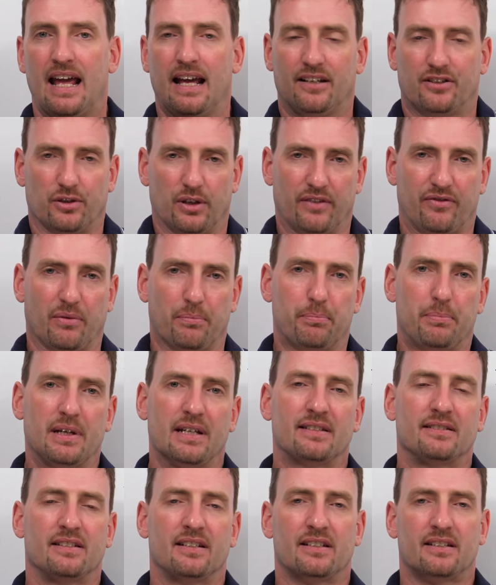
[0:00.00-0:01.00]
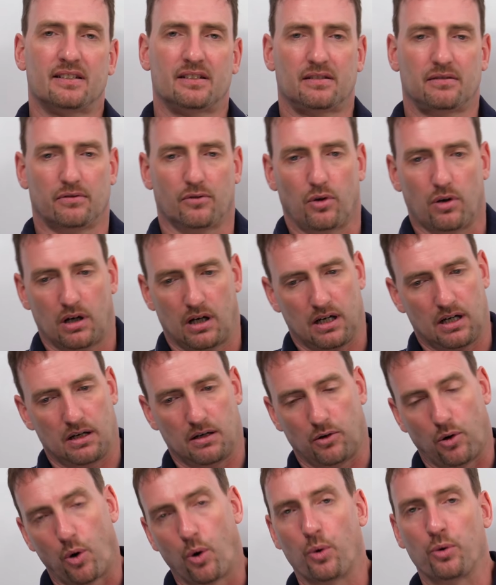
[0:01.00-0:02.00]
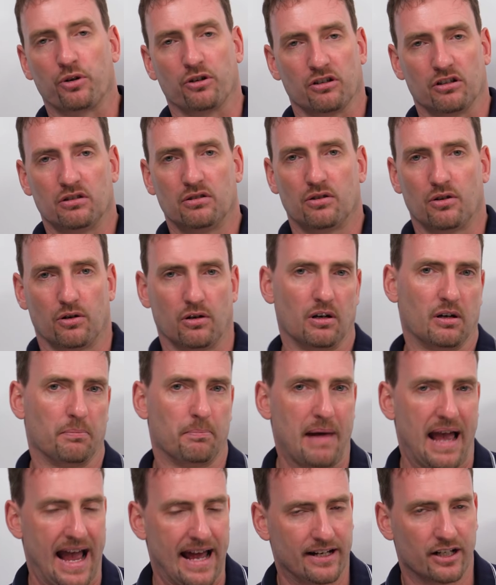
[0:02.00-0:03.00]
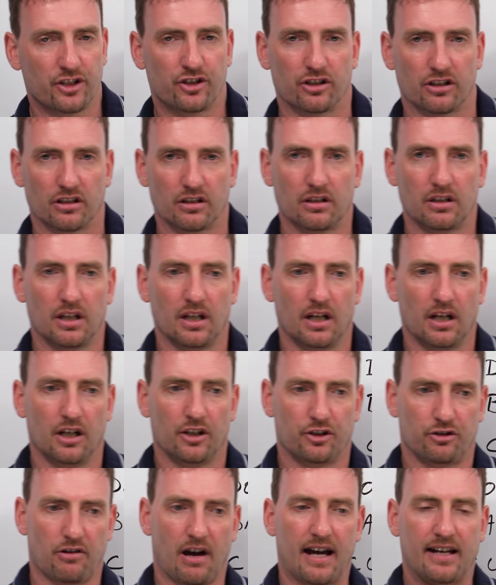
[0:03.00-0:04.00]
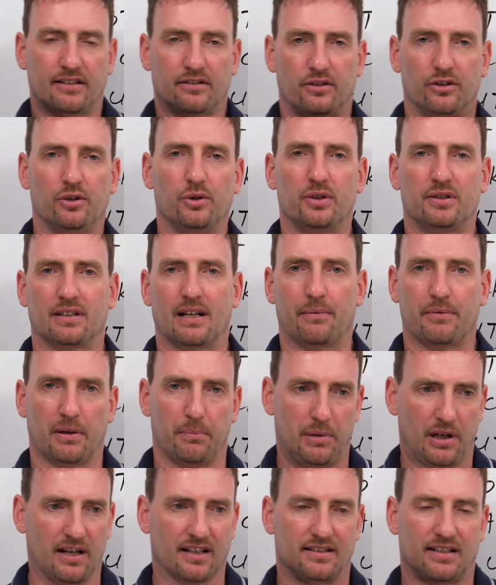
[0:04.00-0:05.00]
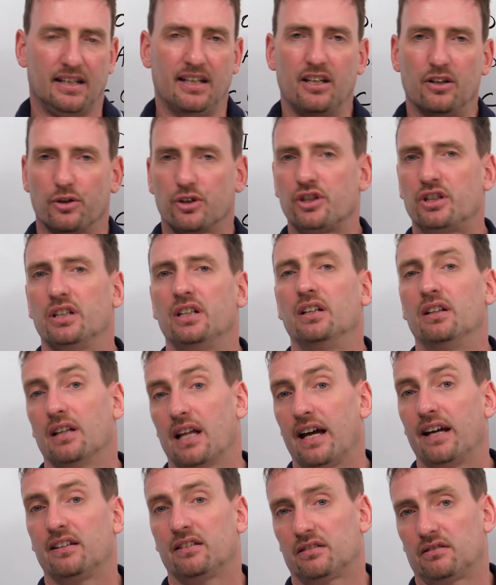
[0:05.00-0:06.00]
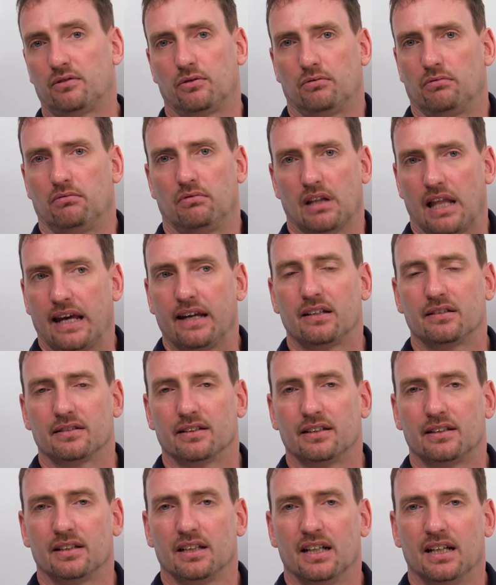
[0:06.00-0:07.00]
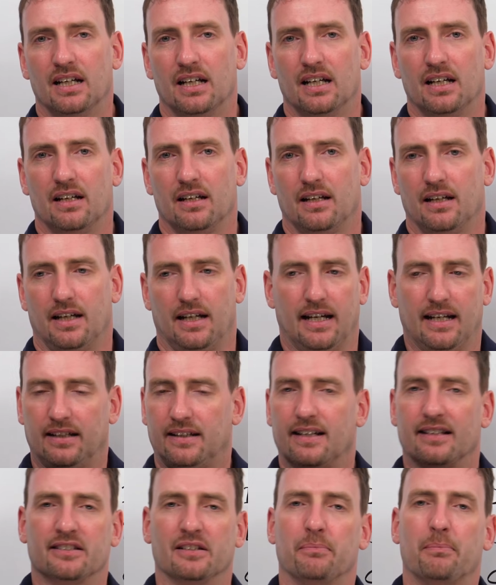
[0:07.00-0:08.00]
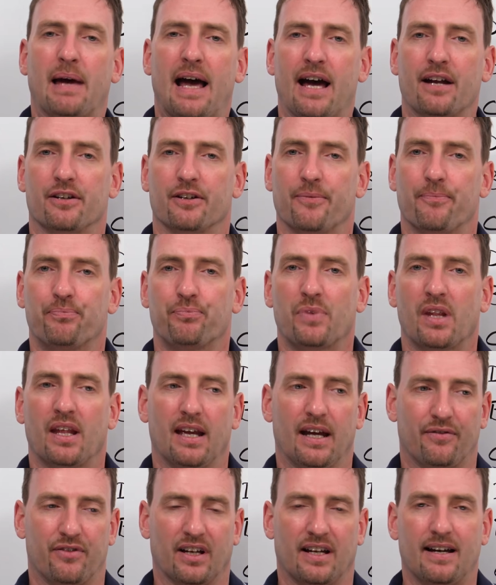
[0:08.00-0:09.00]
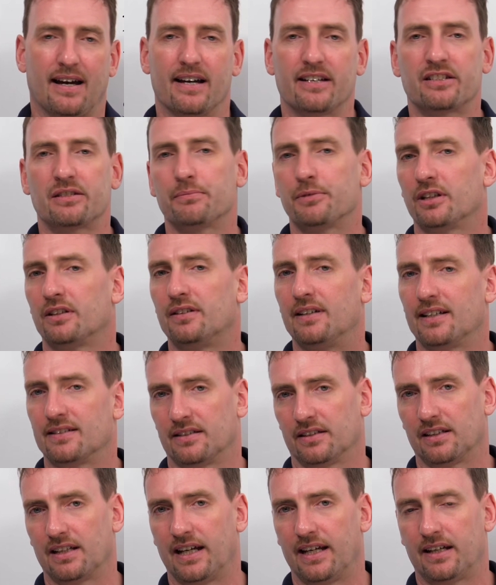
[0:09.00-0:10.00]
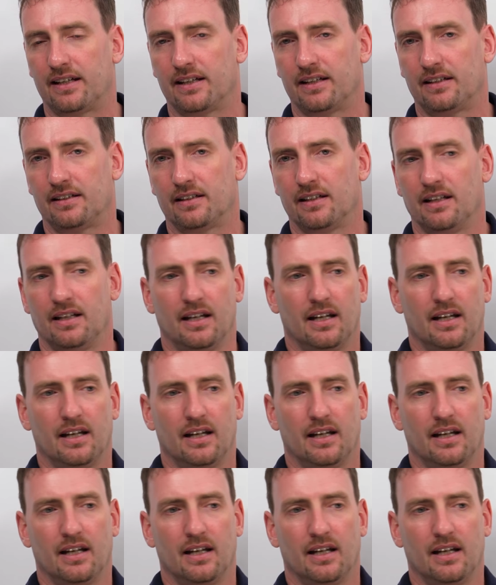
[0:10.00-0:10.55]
So if a business owner or a manager tries to do something because he or she likes it, it doesn't matter. If the customer doesn't like it,